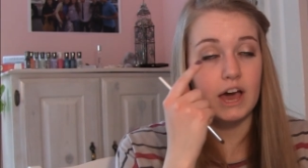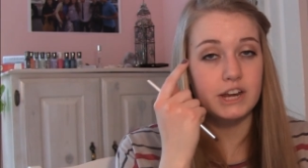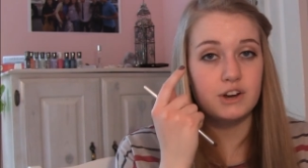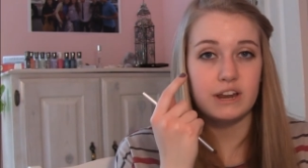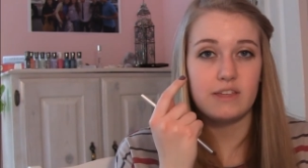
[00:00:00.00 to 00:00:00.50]

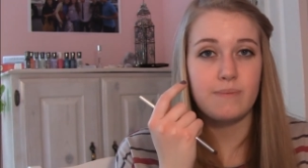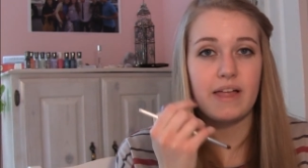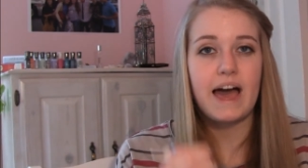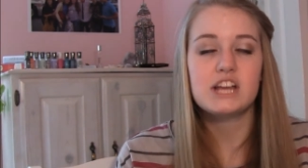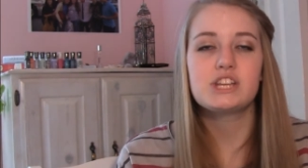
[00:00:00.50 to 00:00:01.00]
underneath
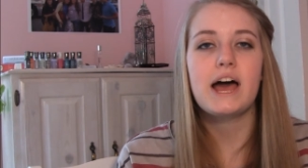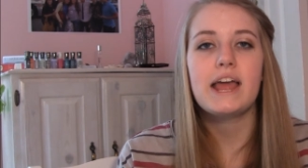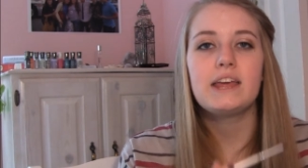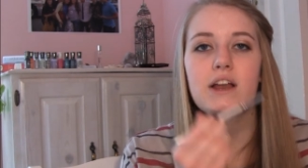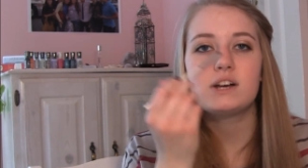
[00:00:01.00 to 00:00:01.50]
my lash
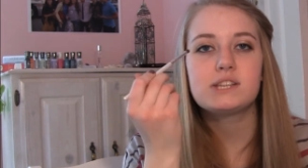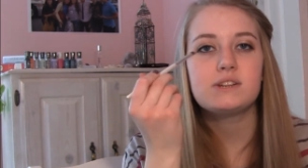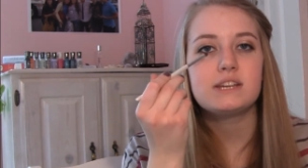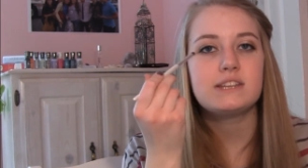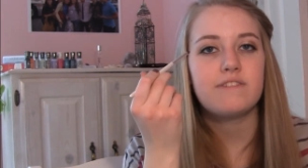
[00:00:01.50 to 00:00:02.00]
line, and also
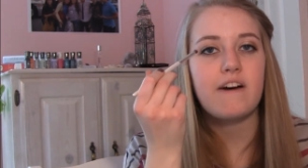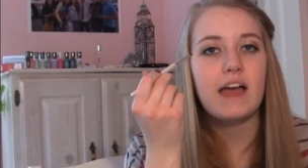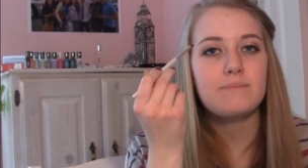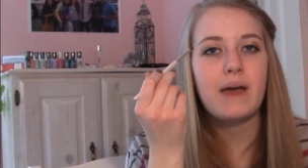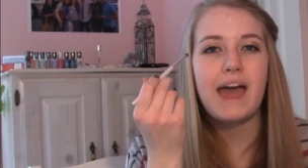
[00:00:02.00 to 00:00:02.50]
to
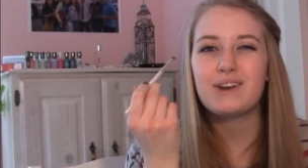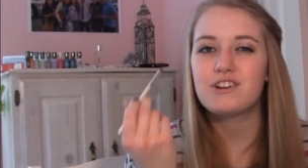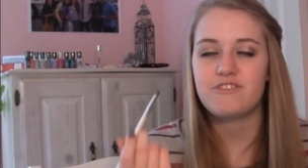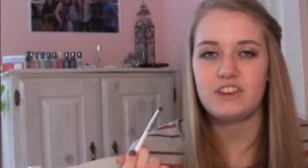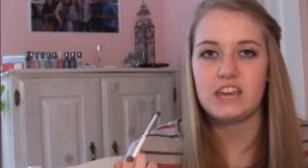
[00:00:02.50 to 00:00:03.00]
define my
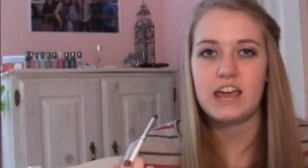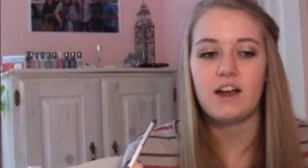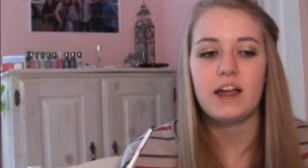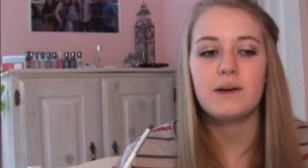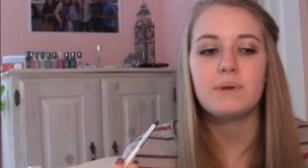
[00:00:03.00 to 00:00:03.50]
outer V
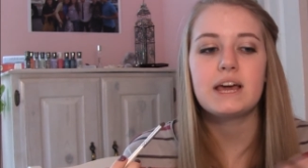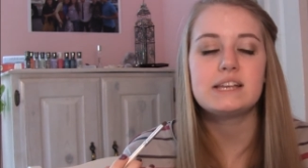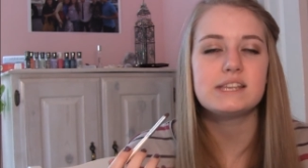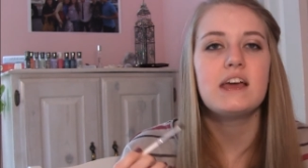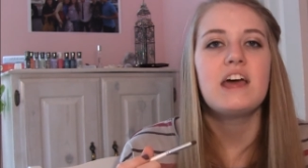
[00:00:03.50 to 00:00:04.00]
area,
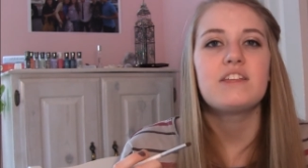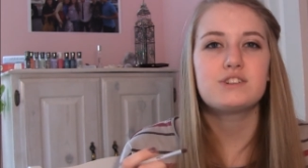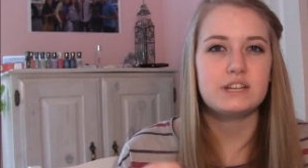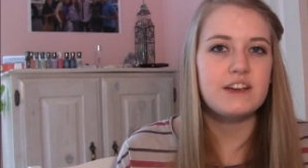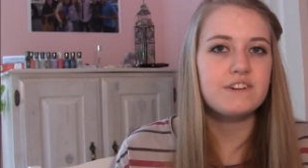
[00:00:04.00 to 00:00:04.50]
because
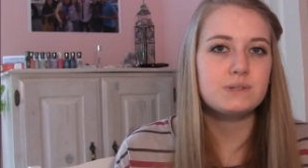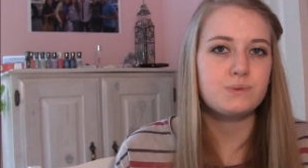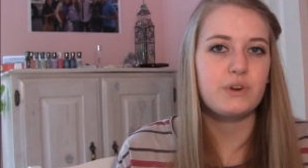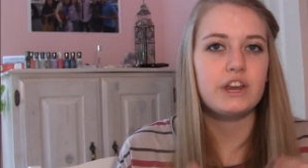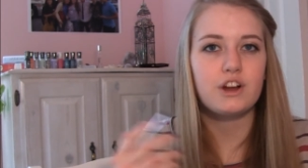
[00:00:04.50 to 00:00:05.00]
there's a difference
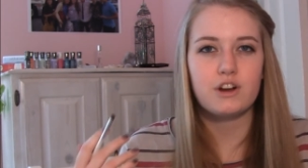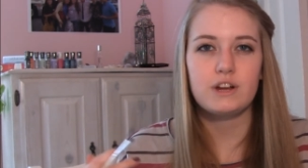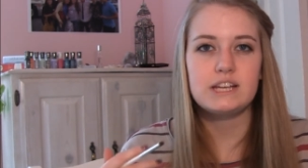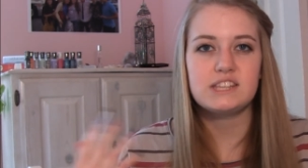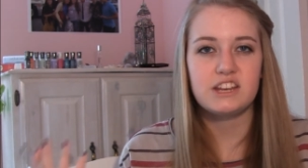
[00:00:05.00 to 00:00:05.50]
between your
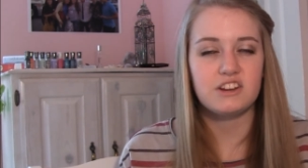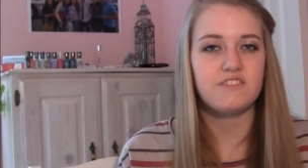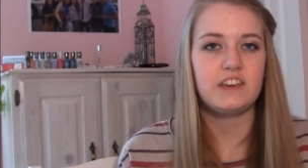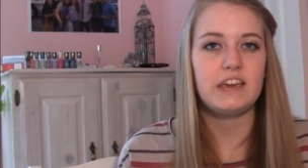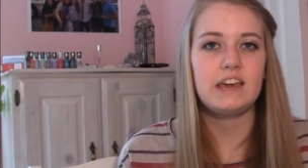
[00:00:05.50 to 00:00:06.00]
crease and your
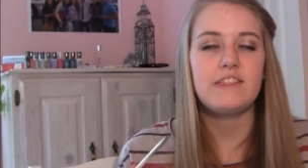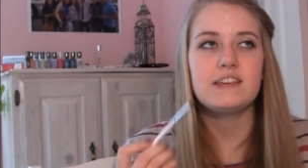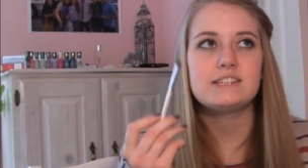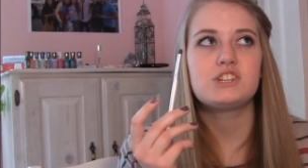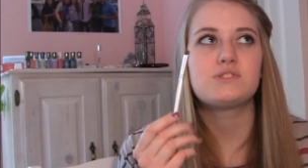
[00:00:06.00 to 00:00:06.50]
V, and
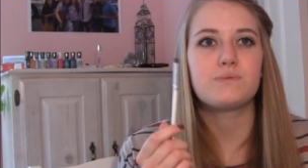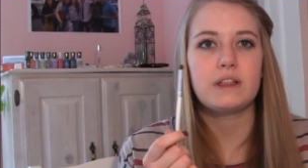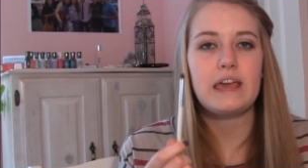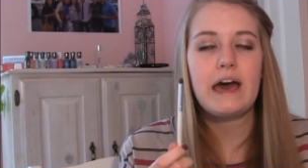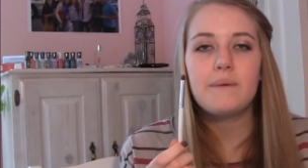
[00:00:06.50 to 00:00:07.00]
this just
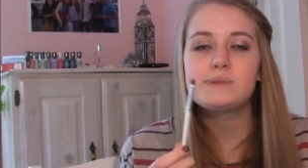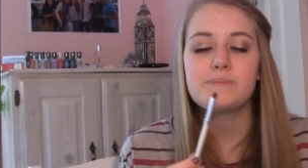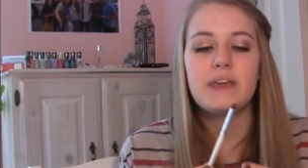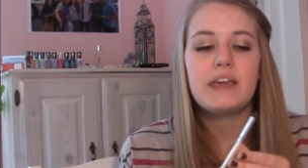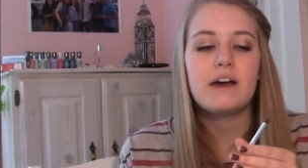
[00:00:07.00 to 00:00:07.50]
really helps
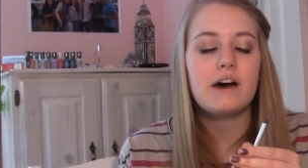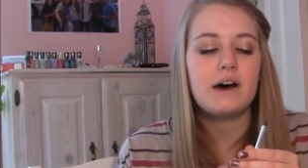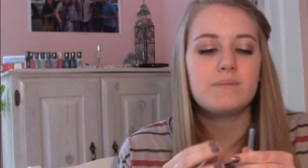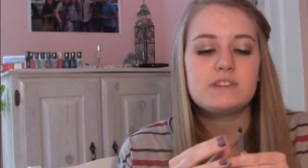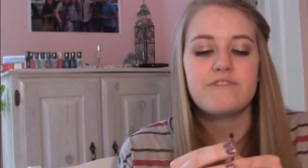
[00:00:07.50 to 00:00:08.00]
me
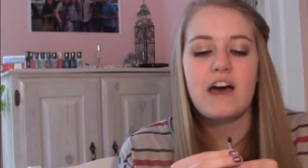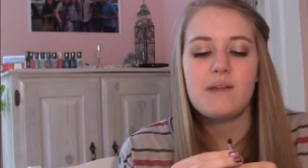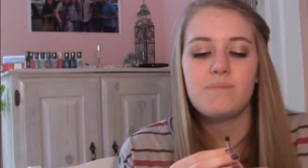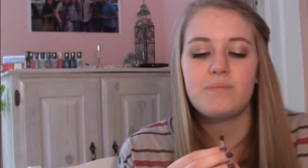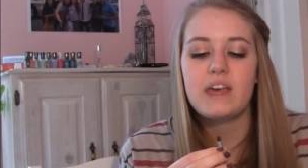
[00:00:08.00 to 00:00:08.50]

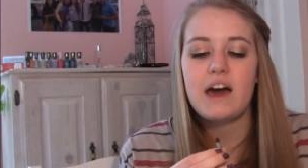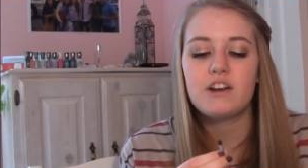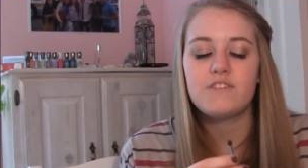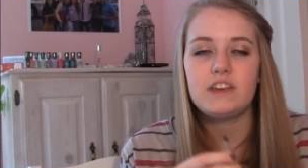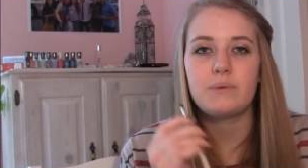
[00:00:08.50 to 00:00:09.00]
define the
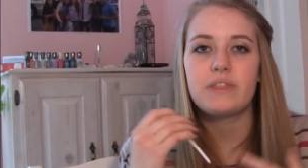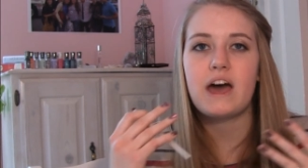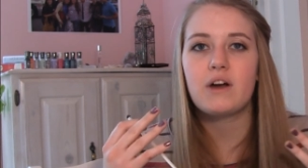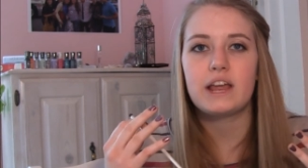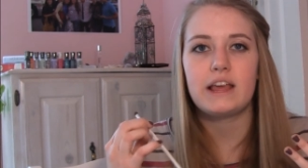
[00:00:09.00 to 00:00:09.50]
outer V
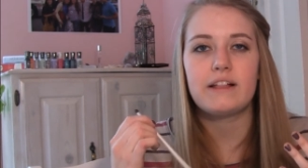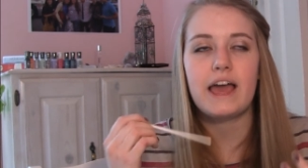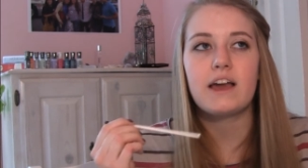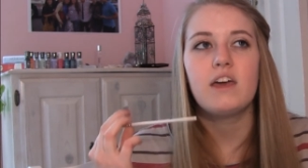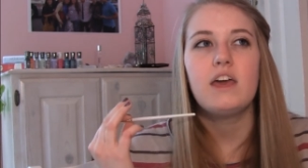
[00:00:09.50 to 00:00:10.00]
without getting like